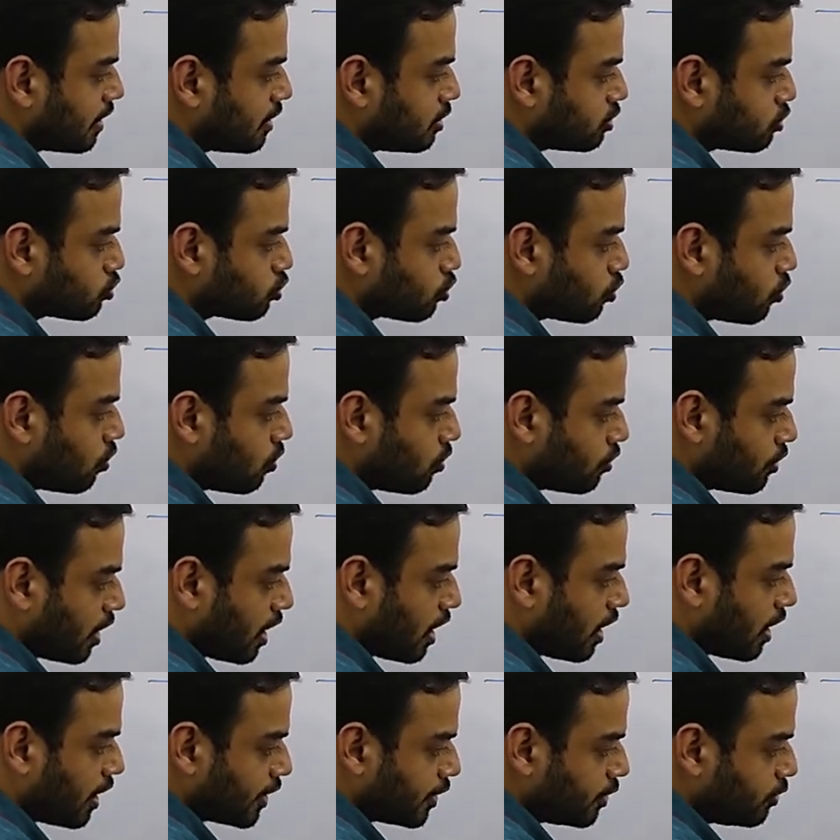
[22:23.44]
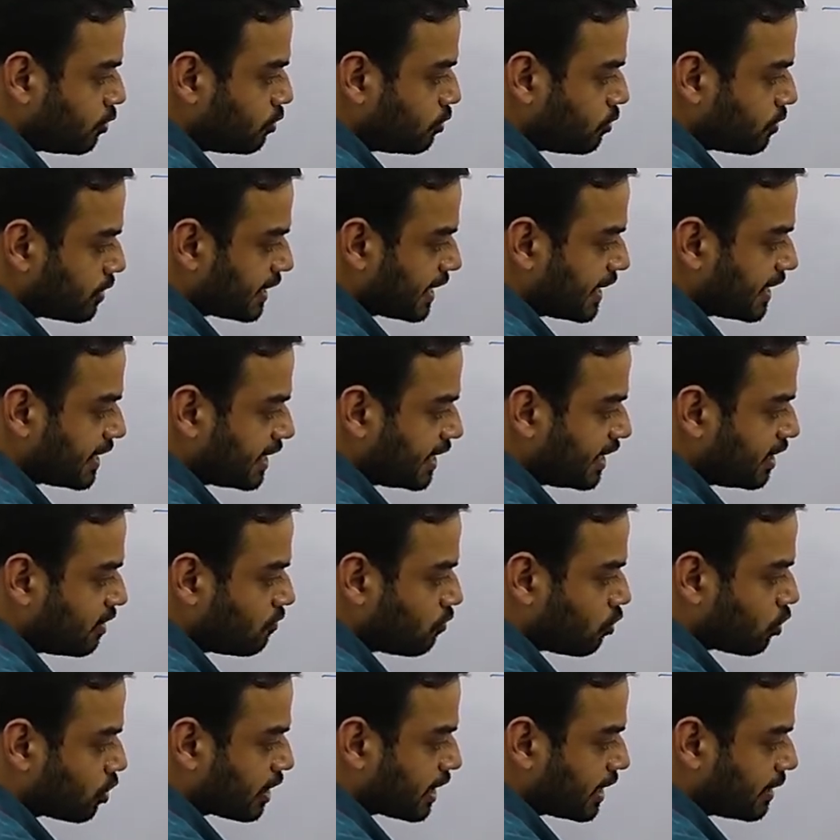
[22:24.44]
So are you getting
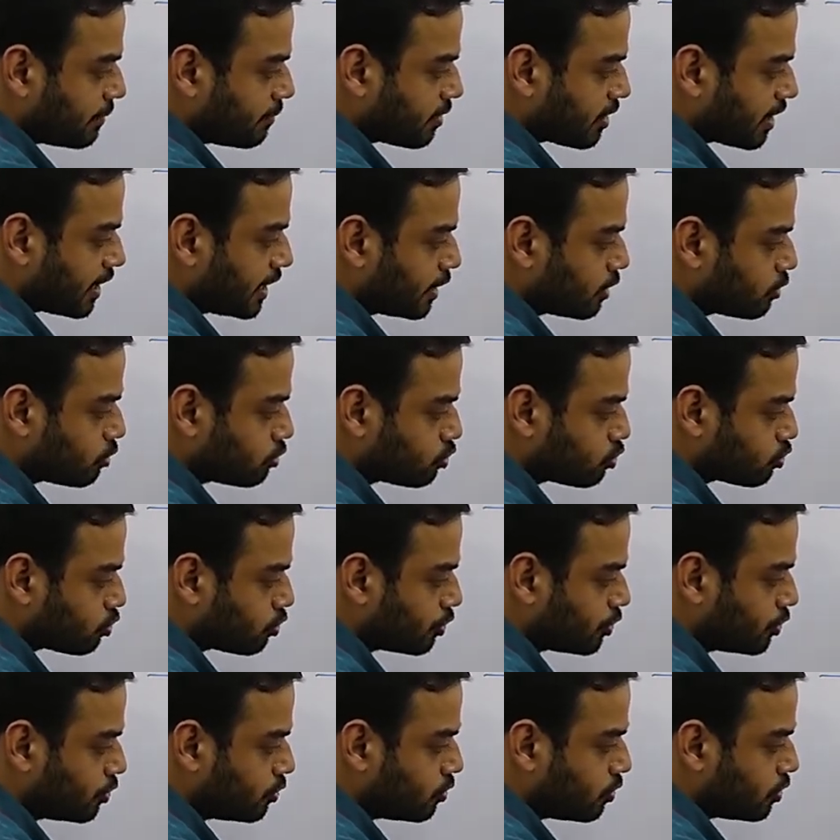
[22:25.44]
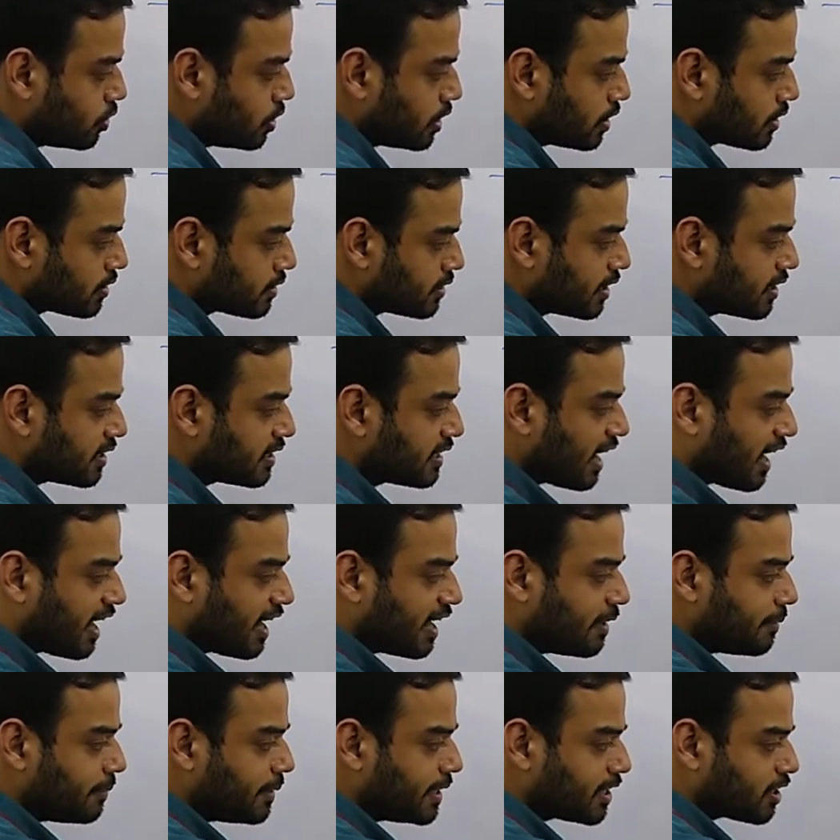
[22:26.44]
what I am trying to show you? The
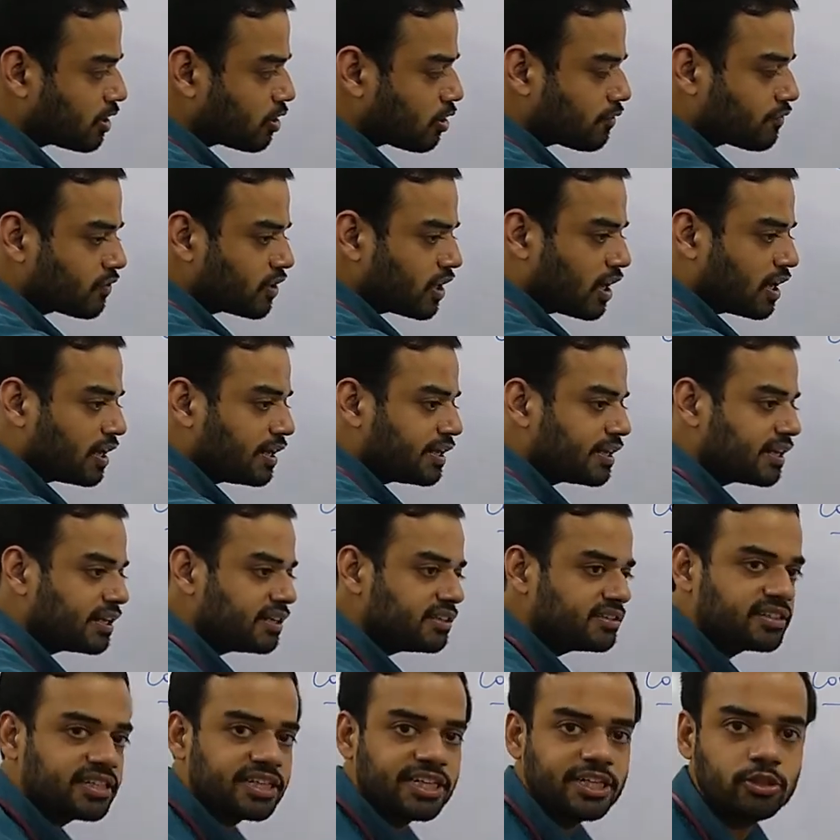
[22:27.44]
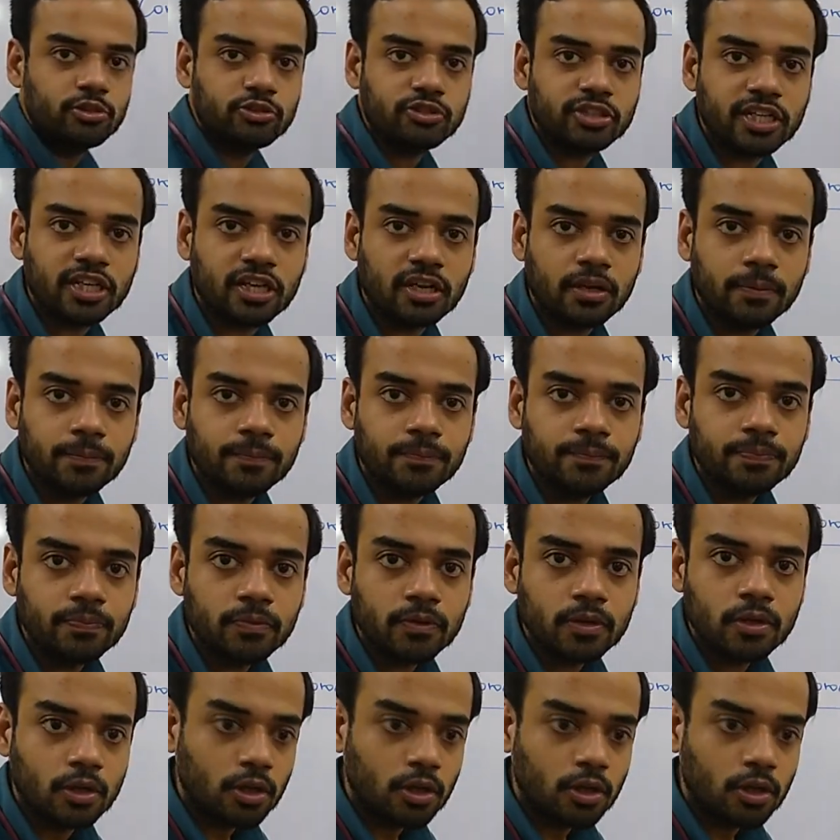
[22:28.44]
diameter of the artery is reducing.